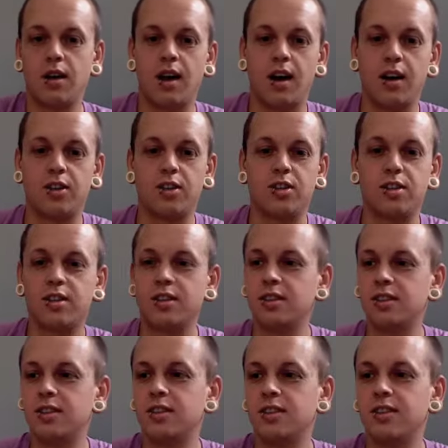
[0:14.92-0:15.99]
I just
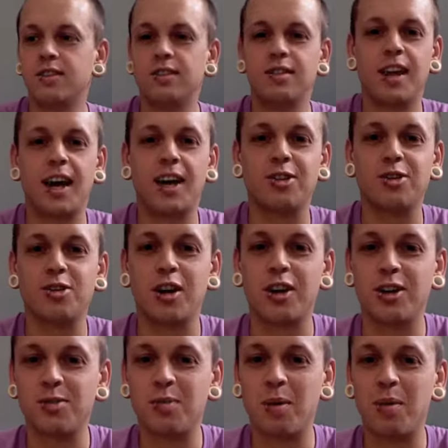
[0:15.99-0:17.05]
had to try and
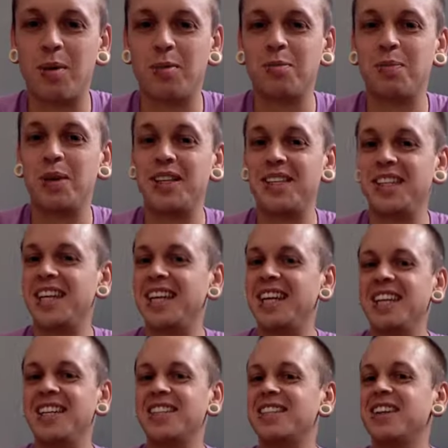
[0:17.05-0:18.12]
use my mom's PC and
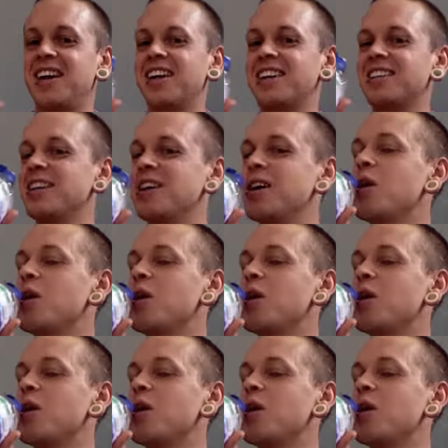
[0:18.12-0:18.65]
it sucked.